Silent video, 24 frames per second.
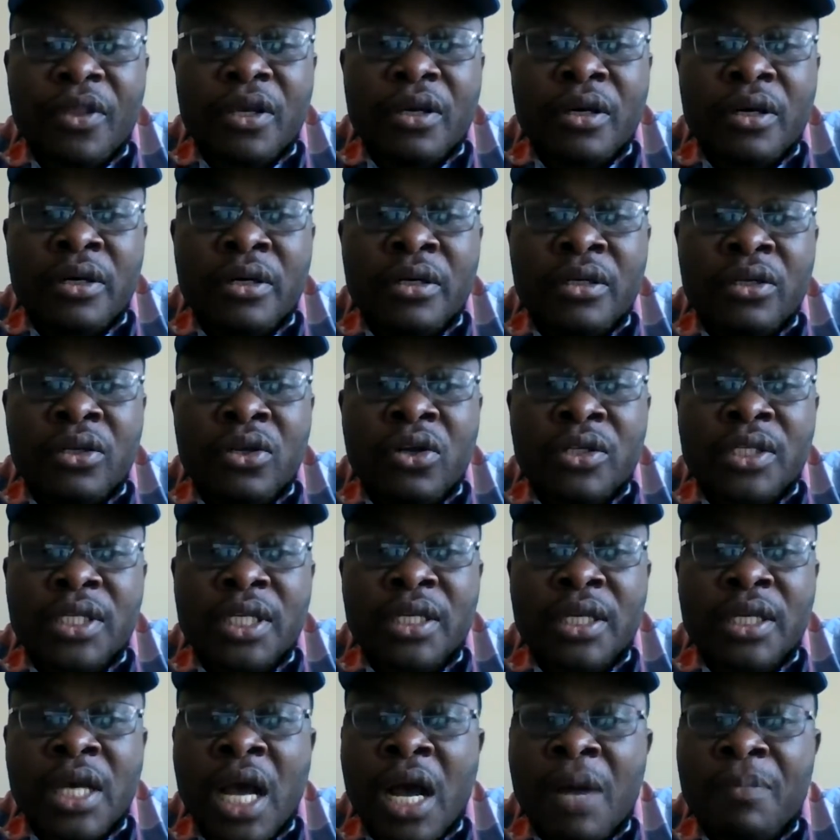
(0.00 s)

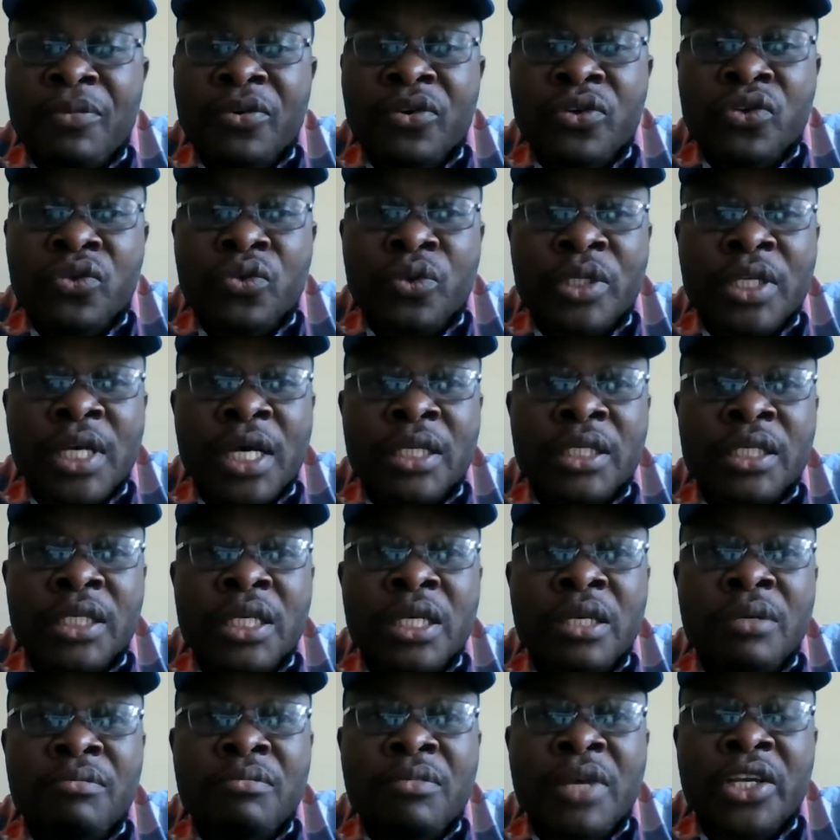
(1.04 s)
Nothing happens without
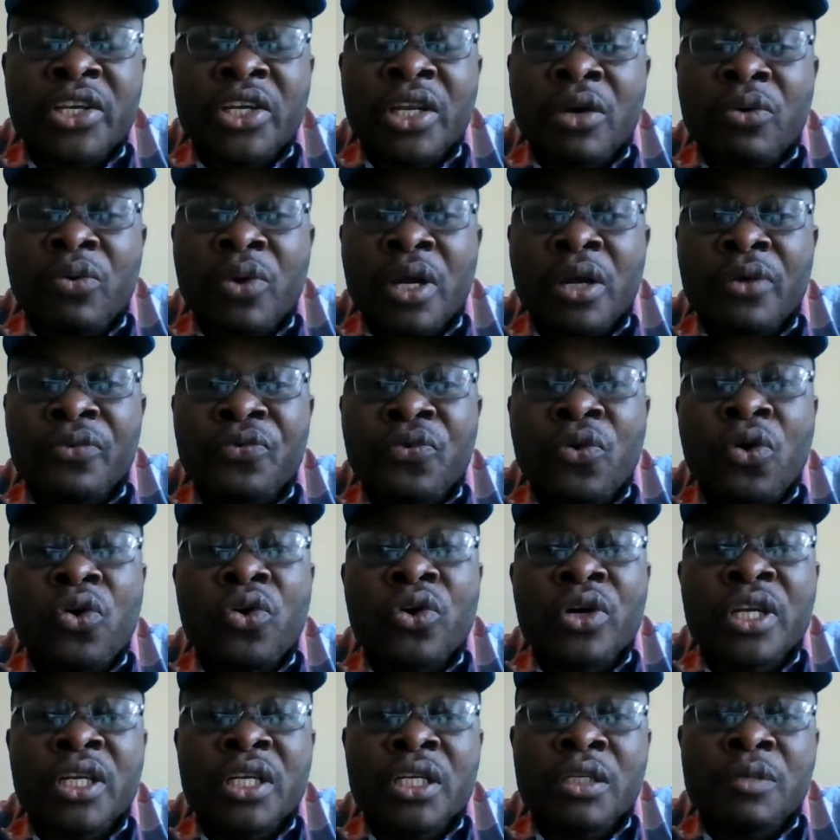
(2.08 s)
Him making a way
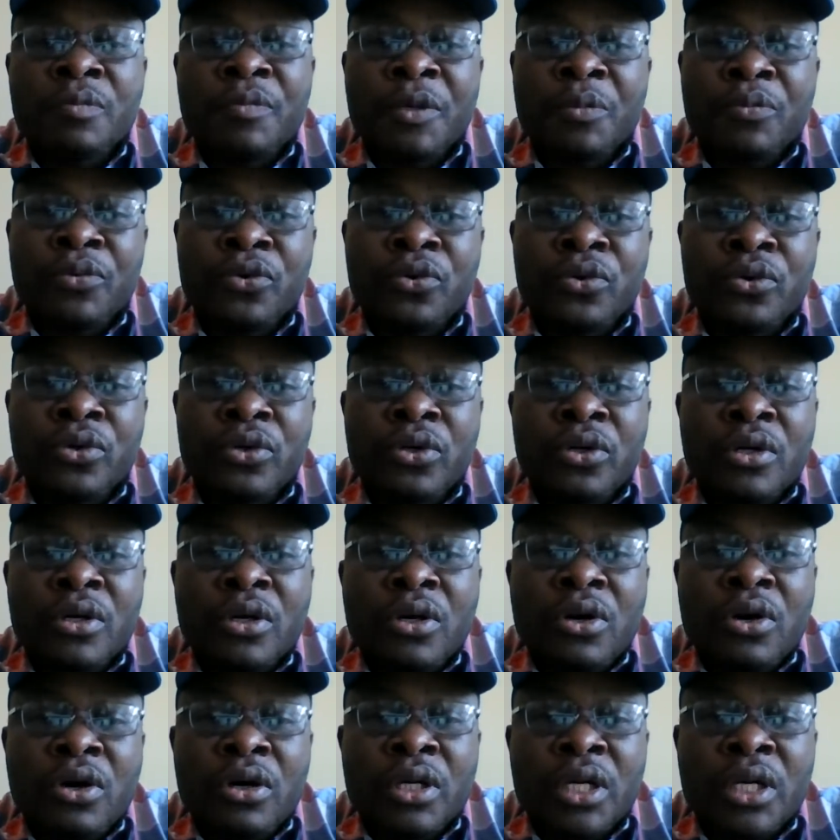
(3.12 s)
for His people
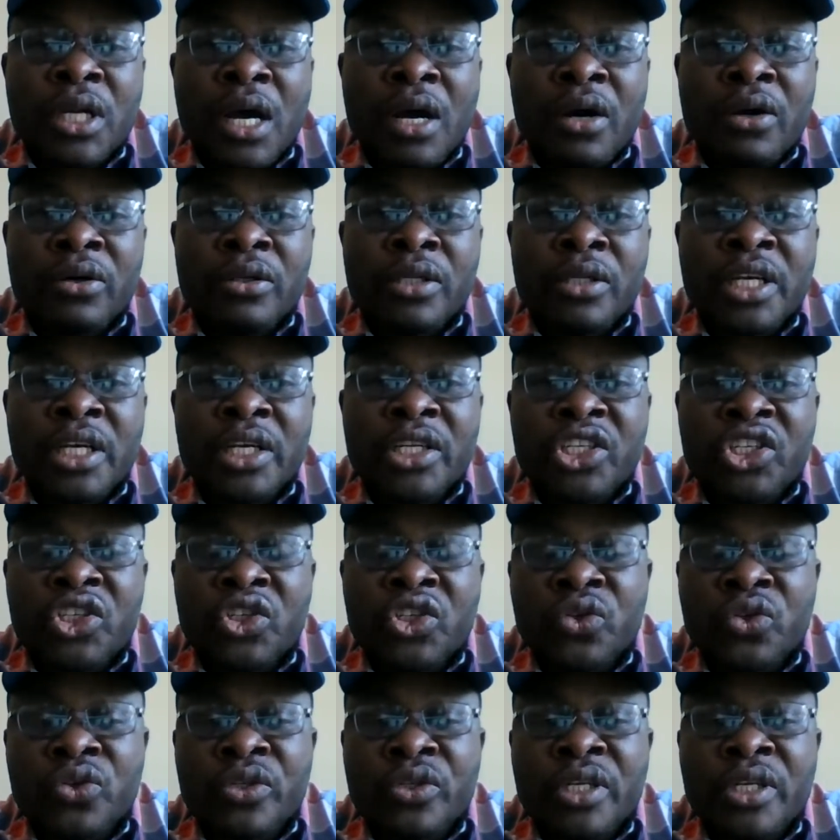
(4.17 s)
on how they
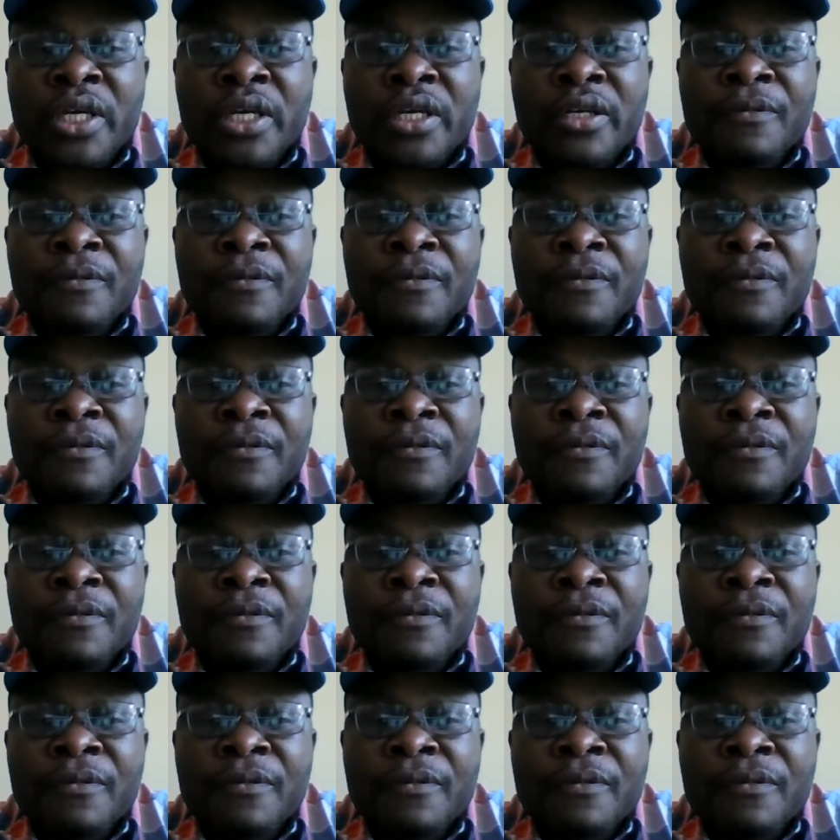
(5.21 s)
should